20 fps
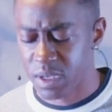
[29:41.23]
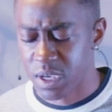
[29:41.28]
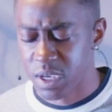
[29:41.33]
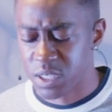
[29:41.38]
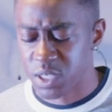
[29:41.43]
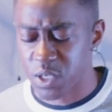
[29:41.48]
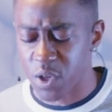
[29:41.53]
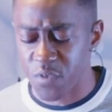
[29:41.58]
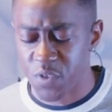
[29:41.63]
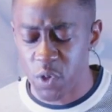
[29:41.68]

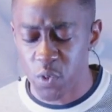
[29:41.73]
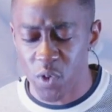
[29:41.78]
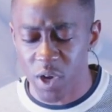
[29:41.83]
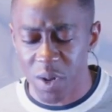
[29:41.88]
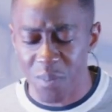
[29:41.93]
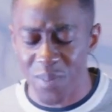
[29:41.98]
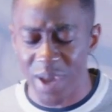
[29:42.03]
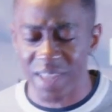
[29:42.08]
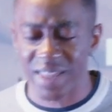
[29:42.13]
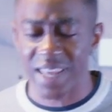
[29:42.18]
So if you want to
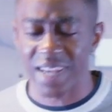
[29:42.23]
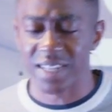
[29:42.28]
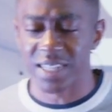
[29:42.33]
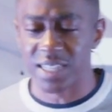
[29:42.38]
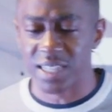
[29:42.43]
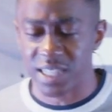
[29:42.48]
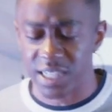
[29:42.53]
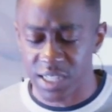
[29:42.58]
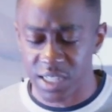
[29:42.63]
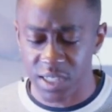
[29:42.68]
make that
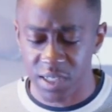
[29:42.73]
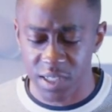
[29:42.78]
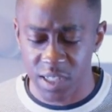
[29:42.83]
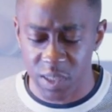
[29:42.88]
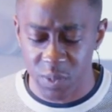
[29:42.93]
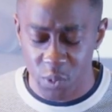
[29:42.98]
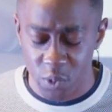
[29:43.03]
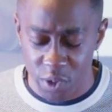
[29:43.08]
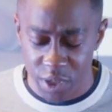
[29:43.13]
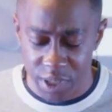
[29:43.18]
decision this
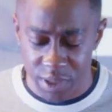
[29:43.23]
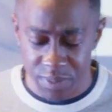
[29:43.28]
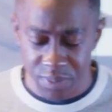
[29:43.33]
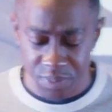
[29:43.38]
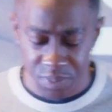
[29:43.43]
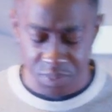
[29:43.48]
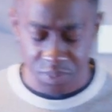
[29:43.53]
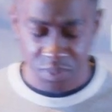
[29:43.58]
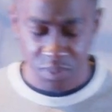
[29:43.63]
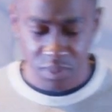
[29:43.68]
morning,
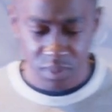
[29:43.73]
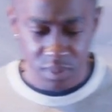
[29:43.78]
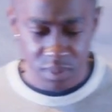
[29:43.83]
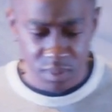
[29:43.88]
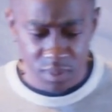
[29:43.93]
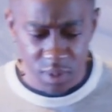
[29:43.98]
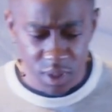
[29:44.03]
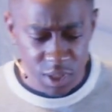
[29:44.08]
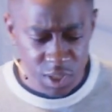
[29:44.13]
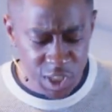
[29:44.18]

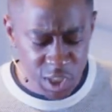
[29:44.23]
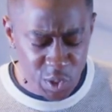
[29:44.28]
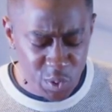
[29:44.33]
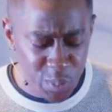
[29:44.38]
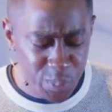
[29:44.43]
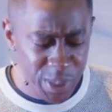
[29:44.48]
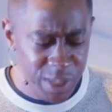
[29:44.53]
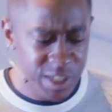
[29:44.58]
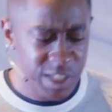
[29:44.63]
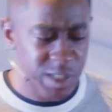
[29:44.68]
just
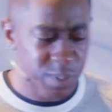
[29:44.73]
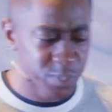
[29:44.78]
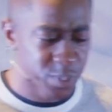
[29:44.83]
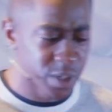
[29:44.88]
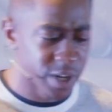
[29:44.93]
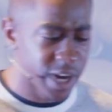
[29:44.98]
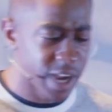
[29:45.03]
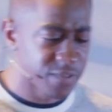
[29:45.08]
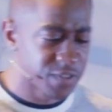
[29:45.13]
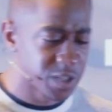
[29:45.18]
repeat this
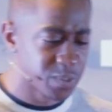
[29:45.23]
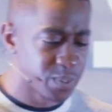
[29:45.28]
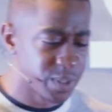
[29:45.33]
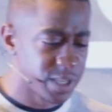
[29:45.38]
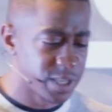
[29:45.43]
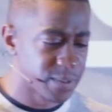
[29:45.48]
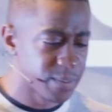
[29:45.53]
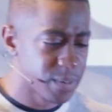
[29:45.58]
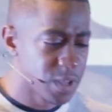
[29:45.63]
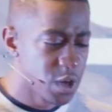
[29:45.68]
prayer after
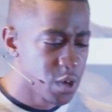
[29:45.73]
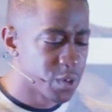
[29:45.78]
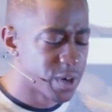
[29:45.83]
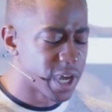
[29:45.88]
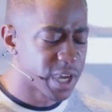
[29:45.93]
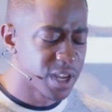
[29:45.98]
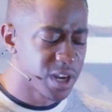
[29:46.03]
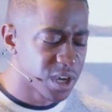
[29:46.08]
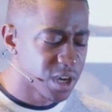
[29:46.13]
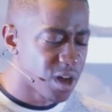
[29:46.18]
me. We're not
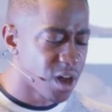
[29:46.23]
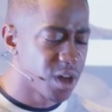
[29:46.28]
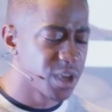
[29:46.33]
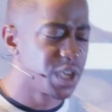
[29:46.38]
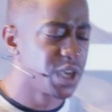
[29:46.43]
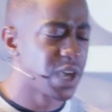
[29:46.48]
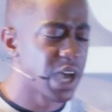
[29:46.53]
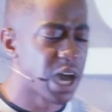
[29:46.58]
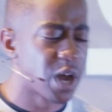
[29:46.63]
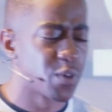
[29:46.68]
going to call
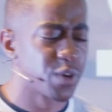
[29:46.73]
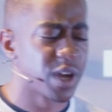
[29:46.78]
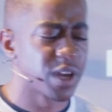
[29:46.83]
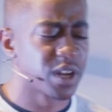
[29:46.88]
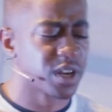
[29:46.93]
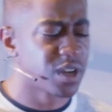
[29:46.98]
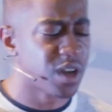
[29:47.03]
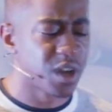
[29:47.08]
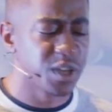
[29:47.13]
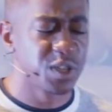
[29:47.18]
you out. We're not
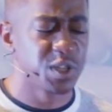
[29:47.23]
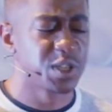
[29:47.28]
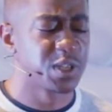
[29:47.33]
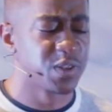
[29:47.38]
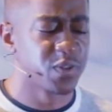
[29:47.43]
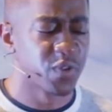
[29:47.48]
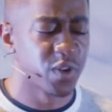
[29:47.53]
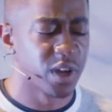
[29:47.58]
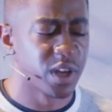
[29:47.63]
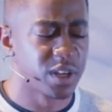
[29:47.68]
going to call you to the
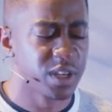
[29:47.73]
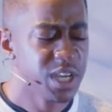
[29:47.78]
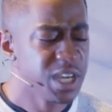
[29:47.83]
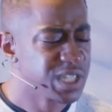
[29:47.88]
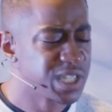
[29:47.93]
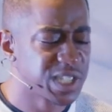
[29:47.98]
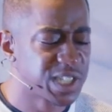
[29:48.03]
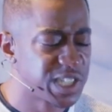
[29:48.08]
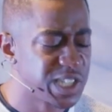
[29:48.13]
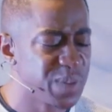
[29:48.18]
front.
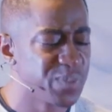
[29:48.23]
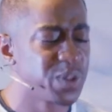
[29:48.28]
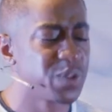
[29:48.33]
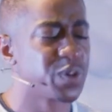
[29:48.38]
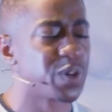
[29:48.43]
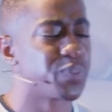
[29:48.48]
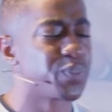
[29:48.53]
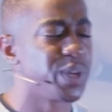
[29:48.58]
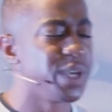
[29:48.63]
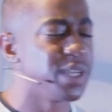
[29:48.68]
Just simply
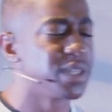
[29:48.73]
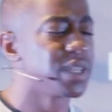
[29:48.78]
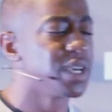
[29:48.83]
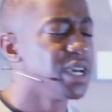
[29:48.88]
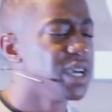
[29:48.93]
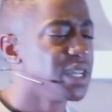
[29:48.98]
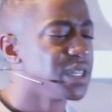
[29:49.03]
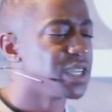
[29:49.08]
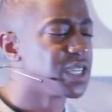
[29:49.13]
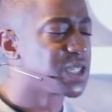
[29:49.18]
repeat
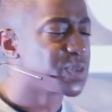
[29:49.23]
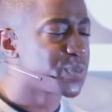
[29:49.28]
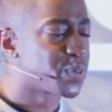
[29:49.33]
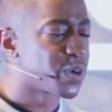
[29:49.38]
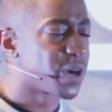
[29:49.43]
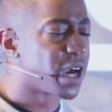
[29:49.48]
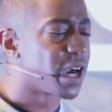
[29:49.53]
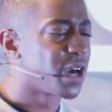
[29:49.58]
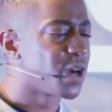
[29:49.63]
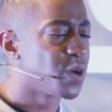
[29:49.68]
this
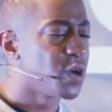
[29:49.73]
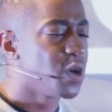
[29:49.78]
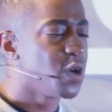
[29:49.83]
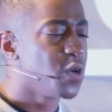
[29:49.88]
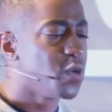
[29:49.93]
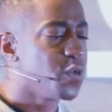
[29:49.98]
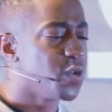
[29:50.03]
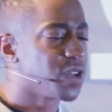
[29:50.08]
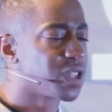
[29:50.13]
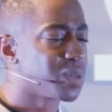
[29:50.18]
prayer
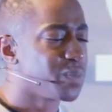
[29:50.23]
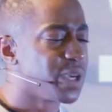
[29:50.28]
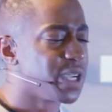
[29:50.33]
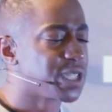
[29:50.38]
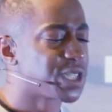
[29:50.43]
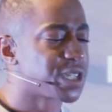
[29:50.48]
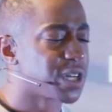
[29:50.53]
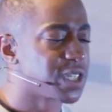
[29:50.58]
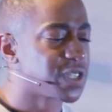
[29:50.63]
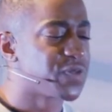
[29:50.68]
with me. And
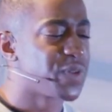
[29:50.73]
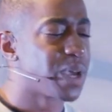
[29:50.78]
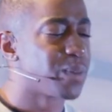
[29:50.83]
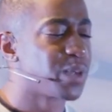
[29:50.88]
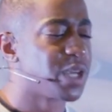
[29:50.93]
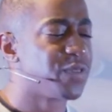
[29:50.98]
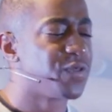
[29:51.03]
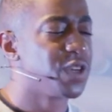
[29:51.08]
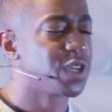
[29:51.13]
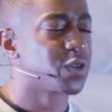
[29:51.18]
church
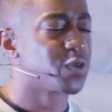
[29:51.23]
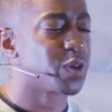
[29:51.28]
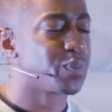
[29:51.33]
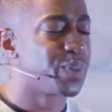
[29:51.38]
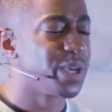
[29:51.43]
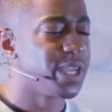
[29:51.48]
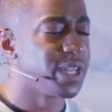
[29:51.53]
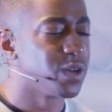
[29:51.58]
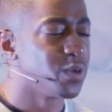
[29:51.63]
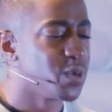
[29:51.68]
family, if you could
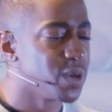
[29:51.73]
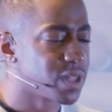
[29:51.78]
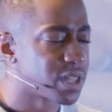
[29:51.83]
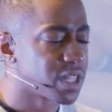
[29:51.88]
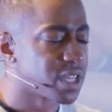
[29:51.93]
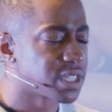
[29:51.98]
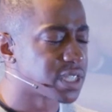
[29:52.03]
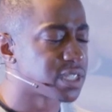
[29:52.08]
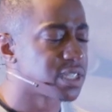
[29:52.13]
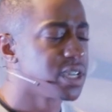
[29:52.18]
repeat it with
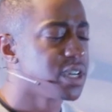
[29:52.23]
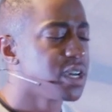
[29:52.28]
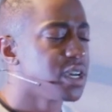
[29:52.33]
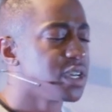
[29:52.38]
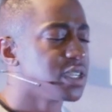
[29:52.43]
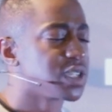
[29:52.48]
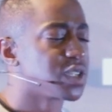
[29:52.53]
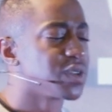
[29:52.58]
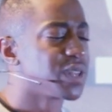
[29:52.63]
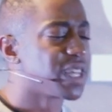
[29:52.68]
us
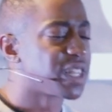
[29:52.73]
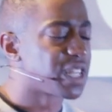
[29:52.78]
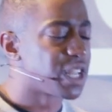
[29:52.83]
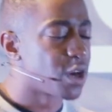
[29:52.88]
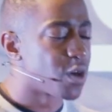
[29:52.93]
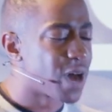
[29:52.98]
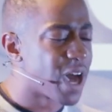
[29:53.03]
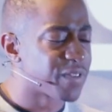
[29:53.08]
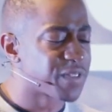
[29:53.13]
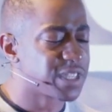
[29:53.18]
so that they
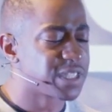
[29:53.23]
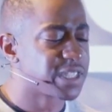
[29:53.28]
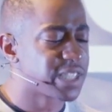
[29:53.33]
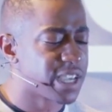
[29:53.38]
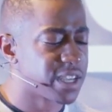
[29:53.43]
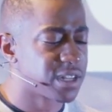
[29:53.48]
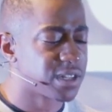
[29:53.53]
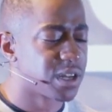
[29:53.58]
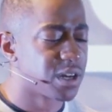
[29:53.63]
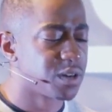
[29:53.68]
don't have to say
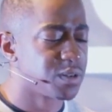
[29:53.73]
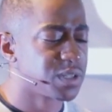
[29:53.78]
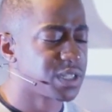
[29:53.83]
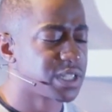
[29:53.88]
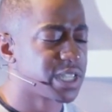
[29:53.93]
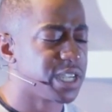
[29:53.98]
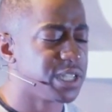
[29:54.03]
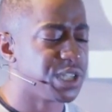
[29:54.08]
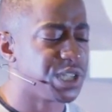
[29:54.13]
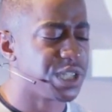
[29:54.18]
it alone.
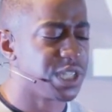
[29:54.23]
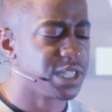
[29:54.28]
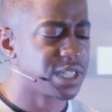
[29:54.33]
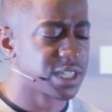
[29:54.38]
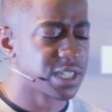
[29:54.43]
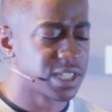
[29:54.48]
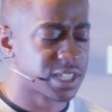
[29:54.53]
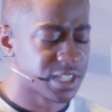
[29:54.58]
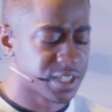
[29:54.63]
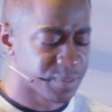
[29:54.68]
Say,
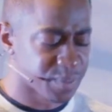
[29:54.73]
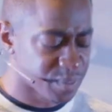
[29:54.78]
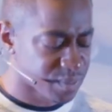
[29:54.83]
Jesus,